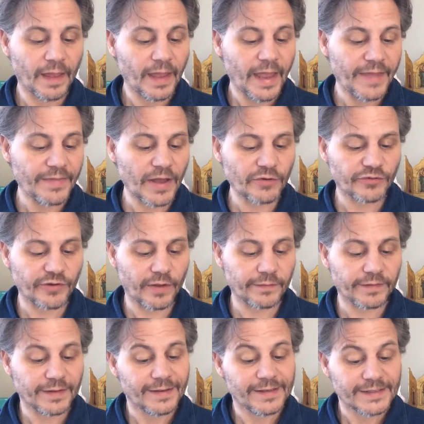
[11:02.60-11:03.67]
And thou
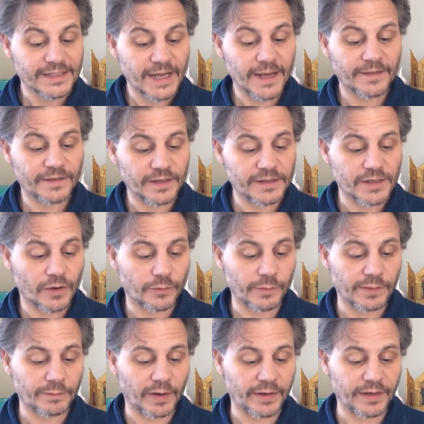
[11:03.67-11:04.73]
shalt take the
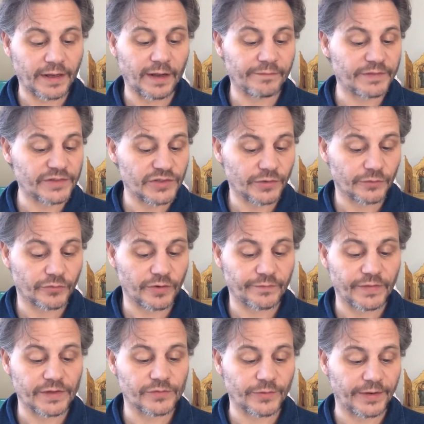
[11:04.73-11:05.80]
atonement money of the children of
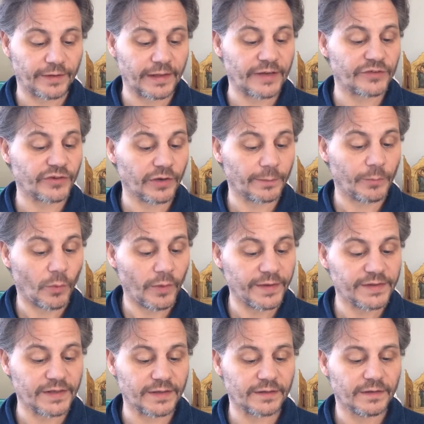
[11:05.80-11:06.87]
Israel, and shall
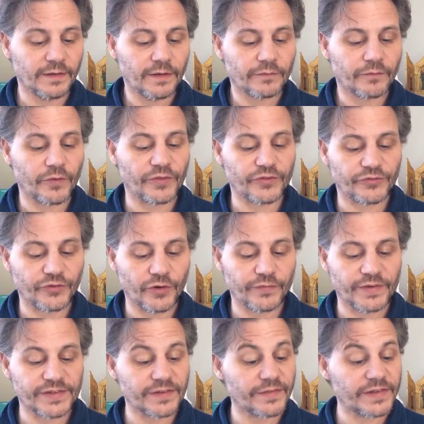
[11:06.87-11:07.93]
appoint it for the
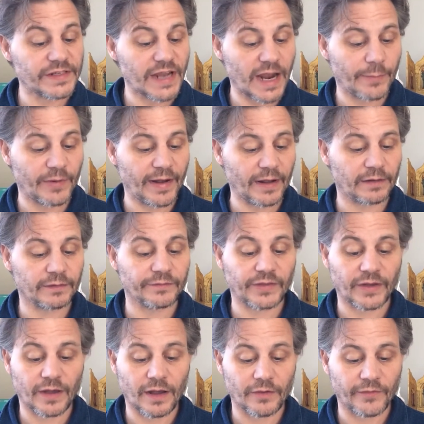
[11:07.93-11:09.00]
service of the tabernacle of the
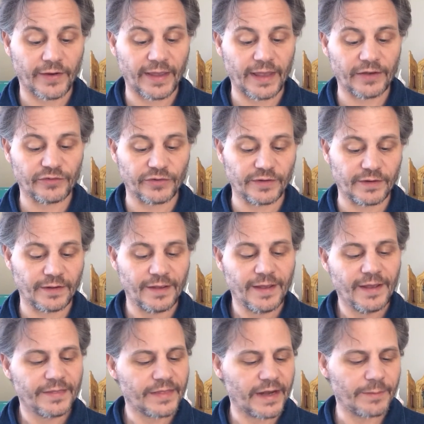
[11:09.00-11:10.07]
congregation,
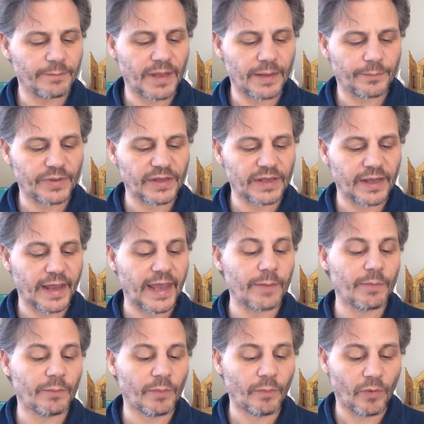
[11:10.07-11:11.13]
that it may be a
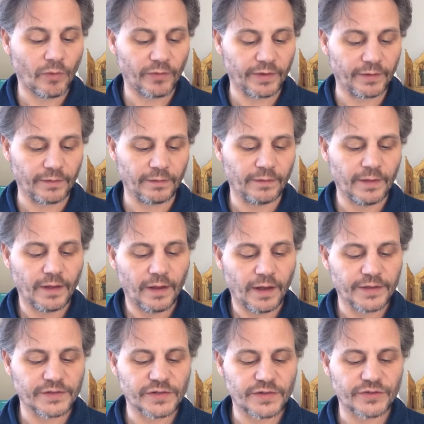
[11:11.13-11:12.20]
memorial
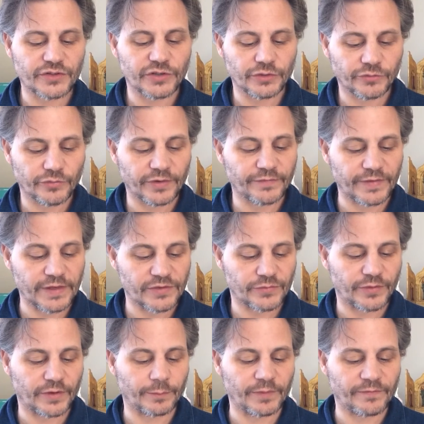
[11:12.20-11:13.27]
unto the children of
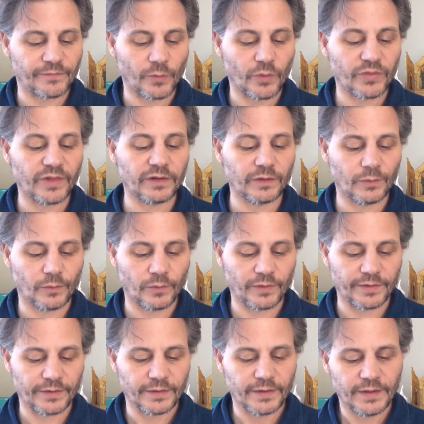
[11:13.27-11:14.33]
Israel before the
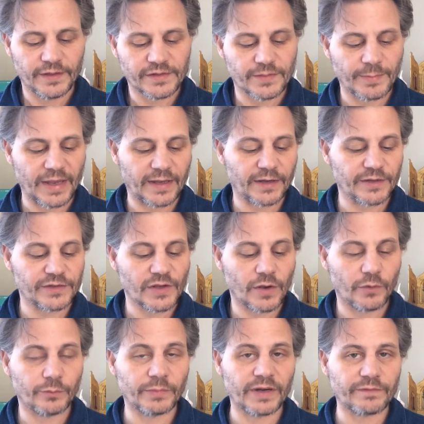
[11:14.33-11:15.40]
Lord, to make an
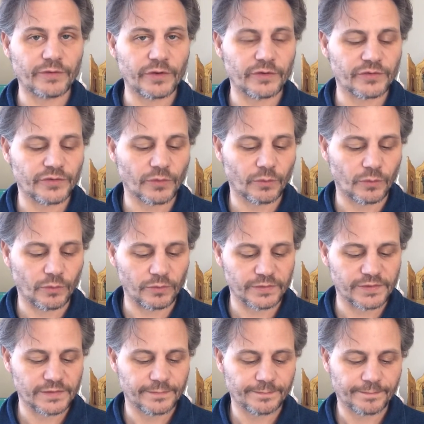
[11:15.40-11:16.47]
atonement for your souls.